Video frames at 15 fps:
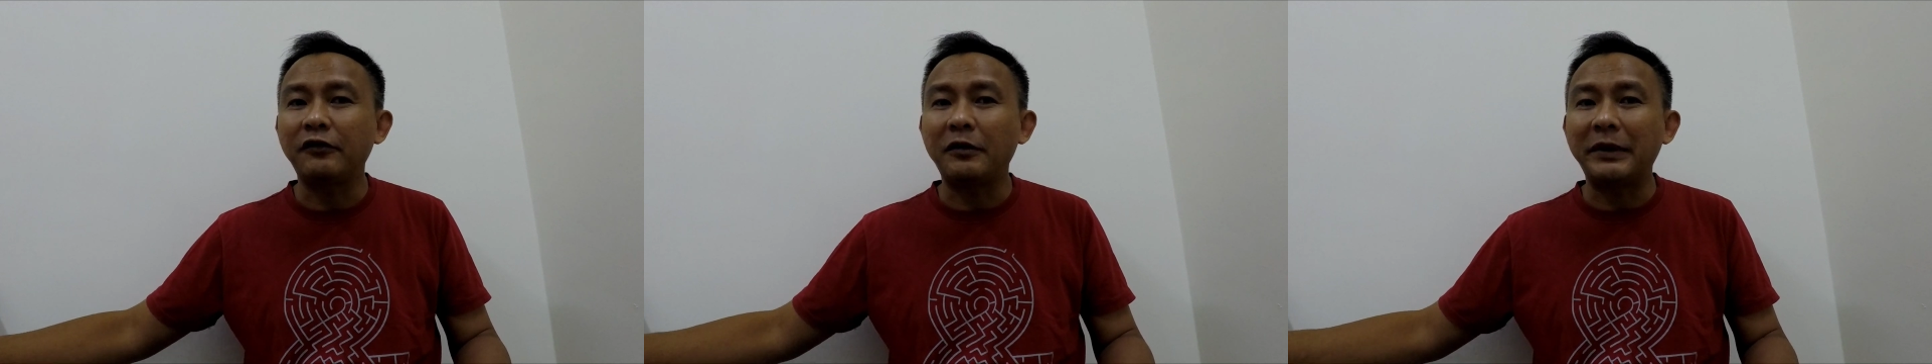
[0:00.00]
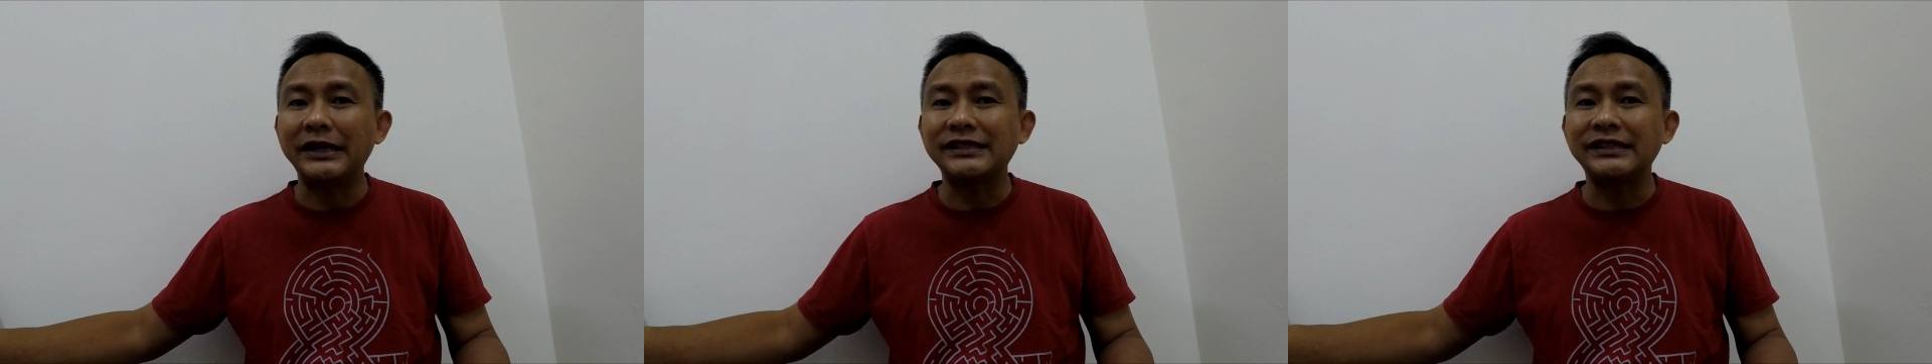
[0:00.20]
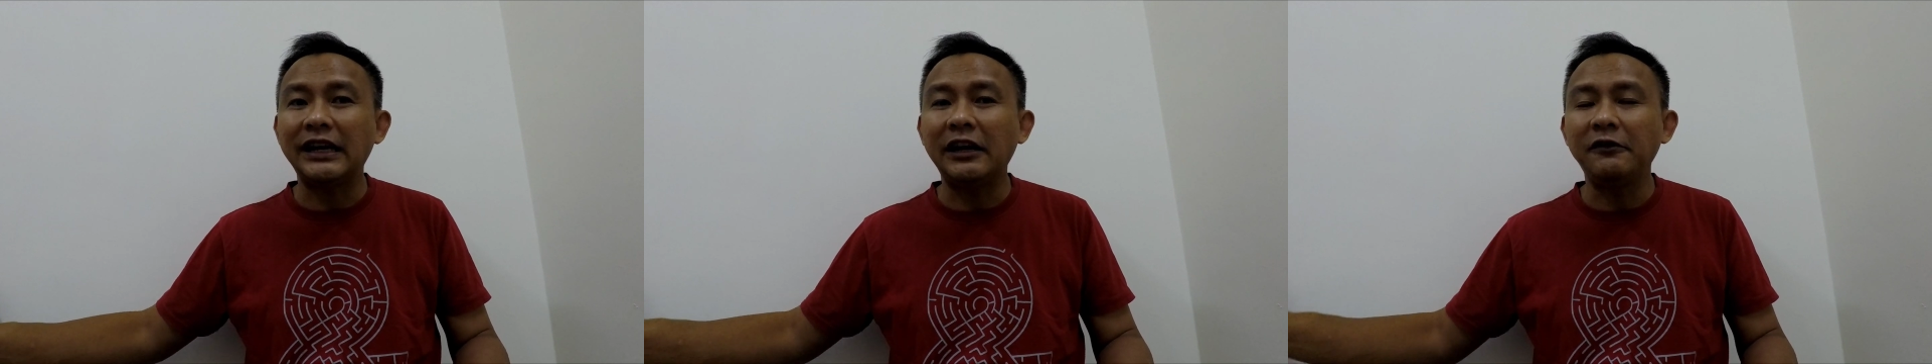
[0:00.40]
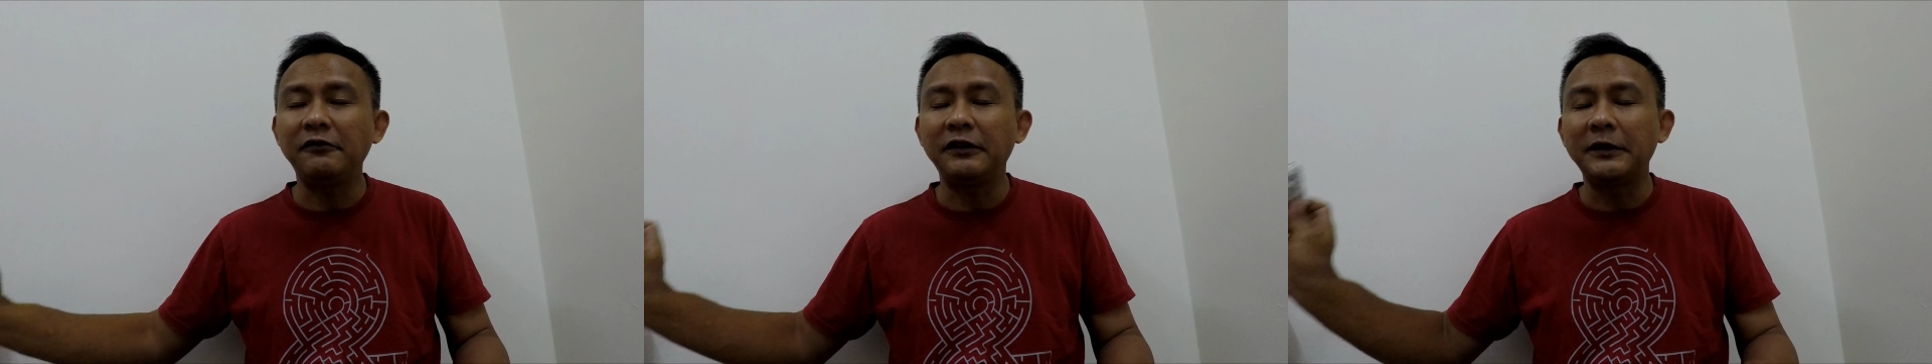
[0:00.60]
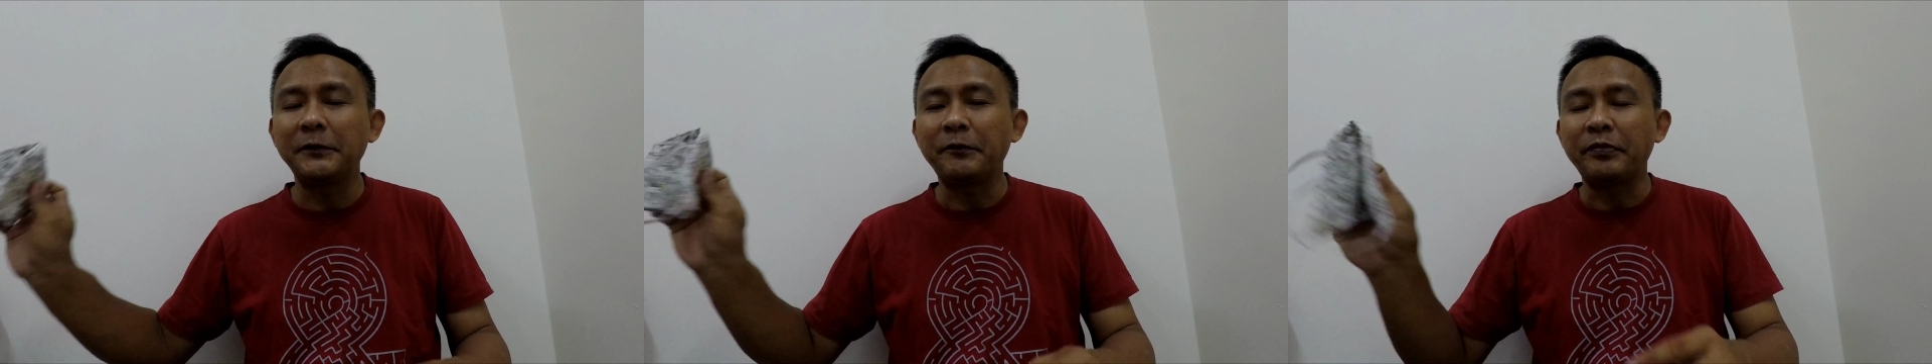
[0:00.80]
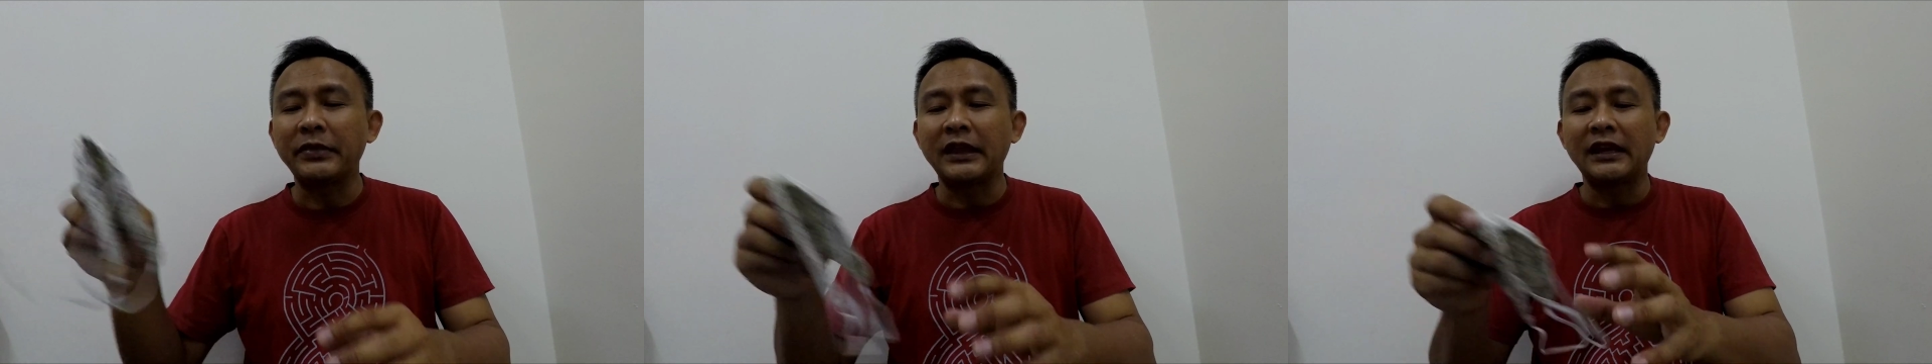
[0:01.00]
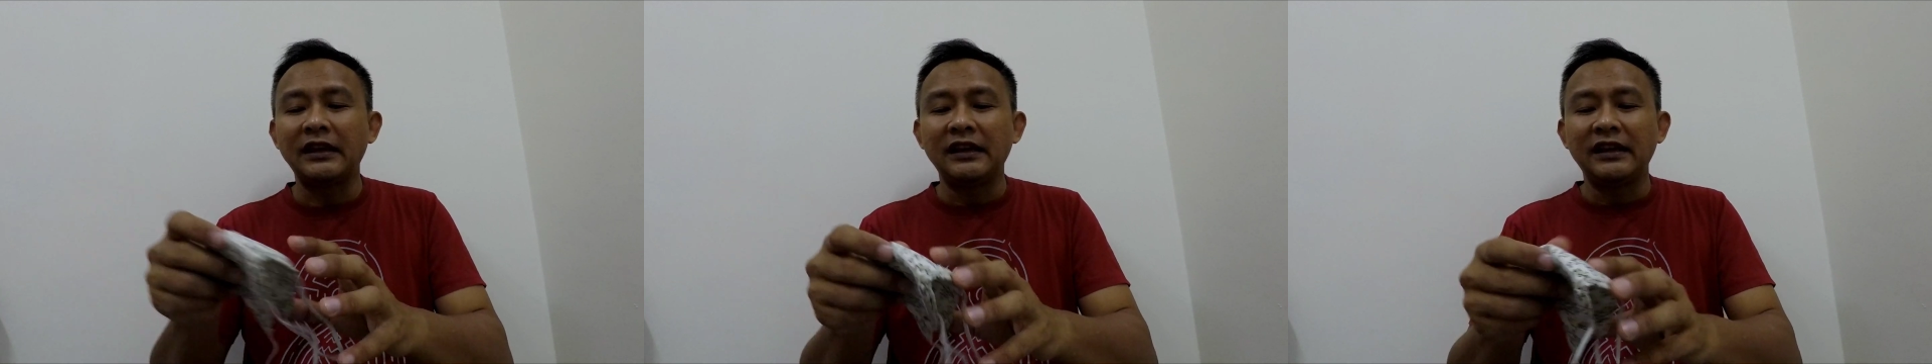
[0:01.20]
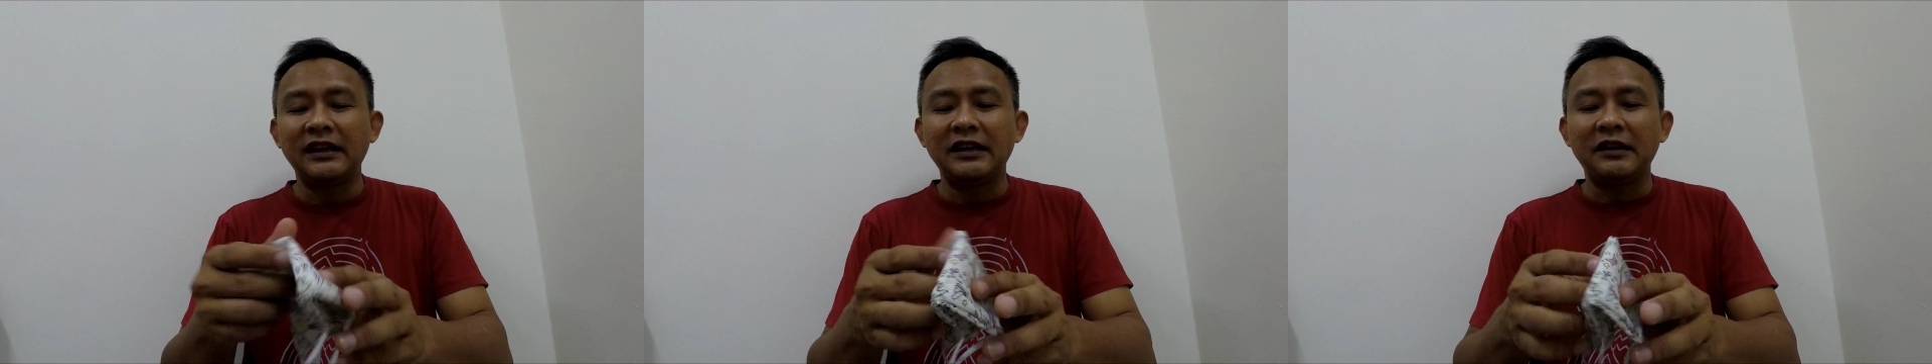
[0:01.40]
for myself,
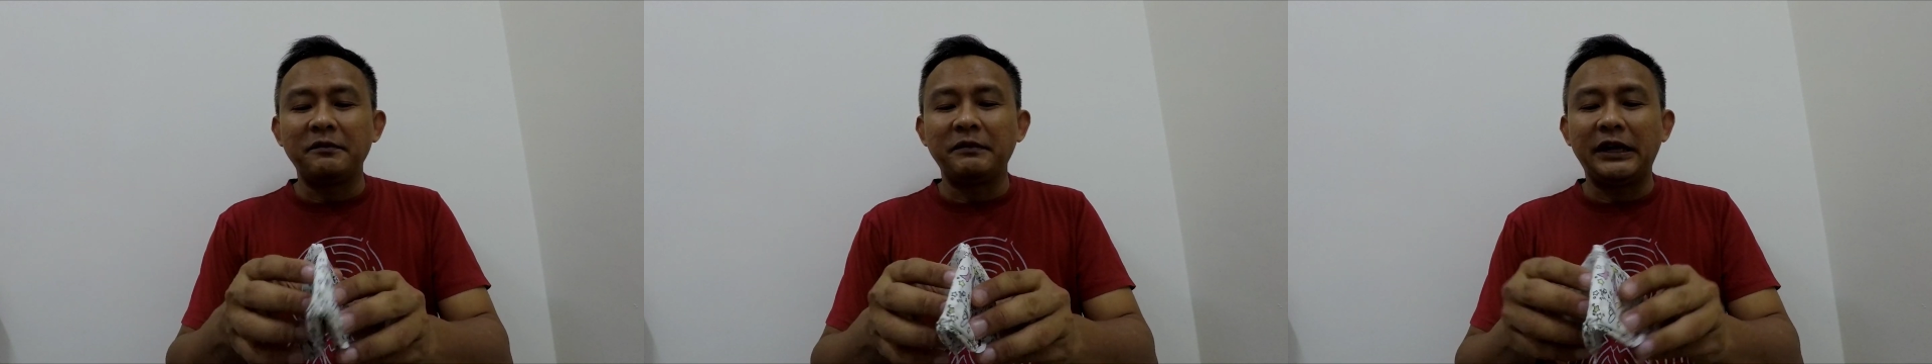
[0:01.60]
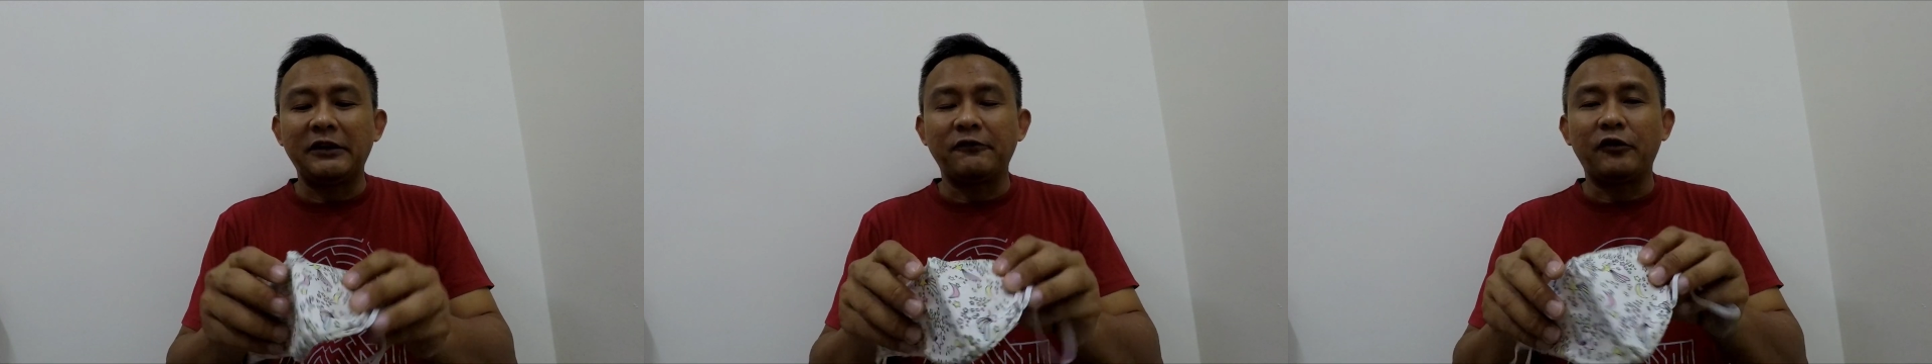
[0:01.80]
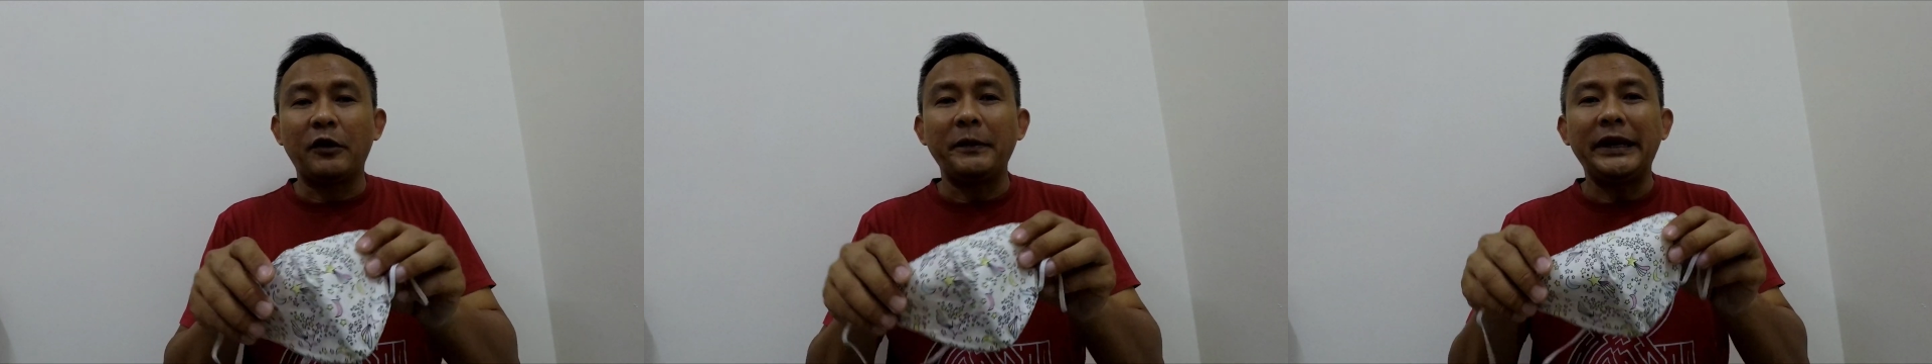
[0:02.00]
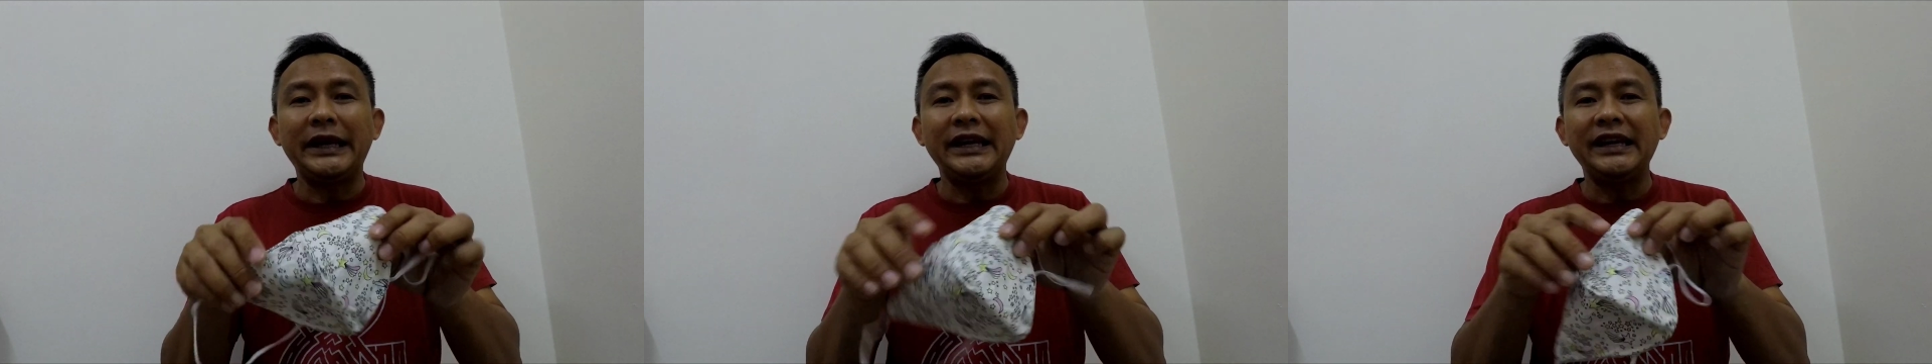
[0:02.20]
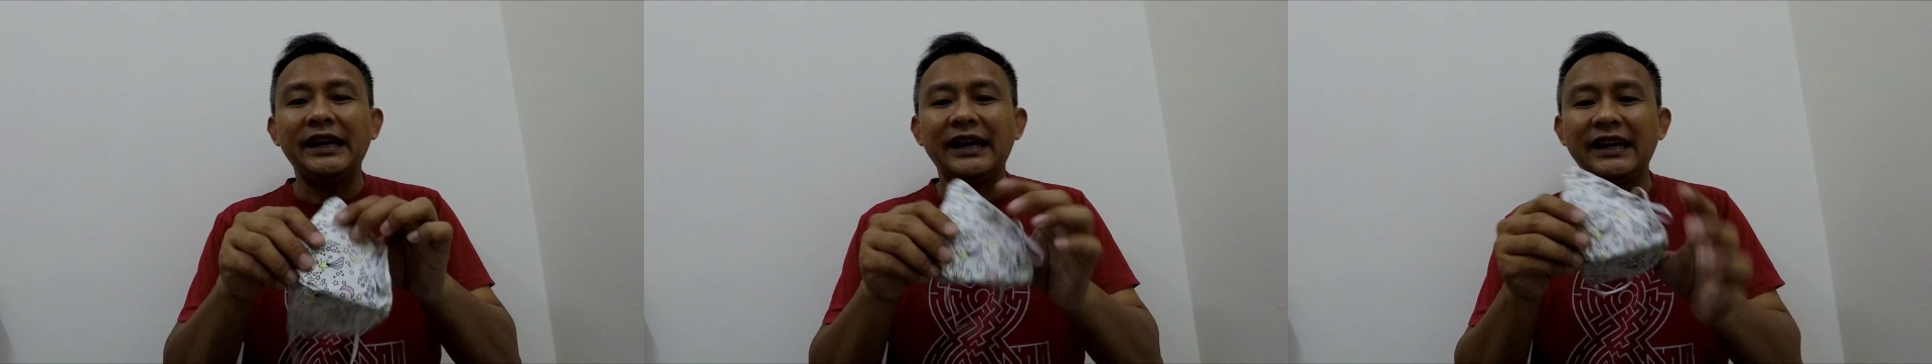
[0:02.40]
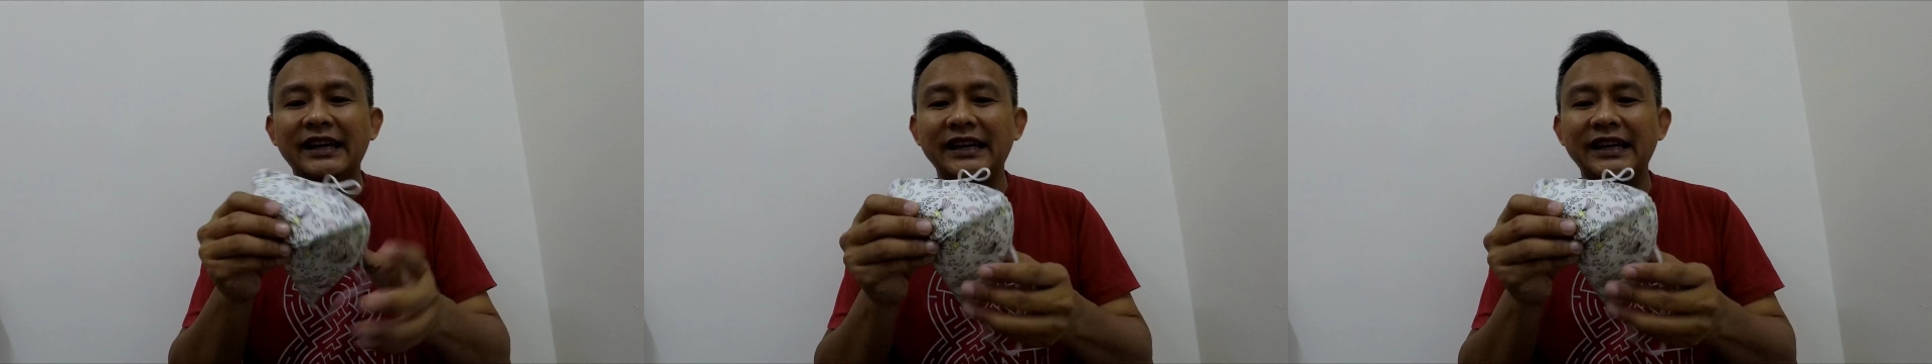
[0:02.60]
make for me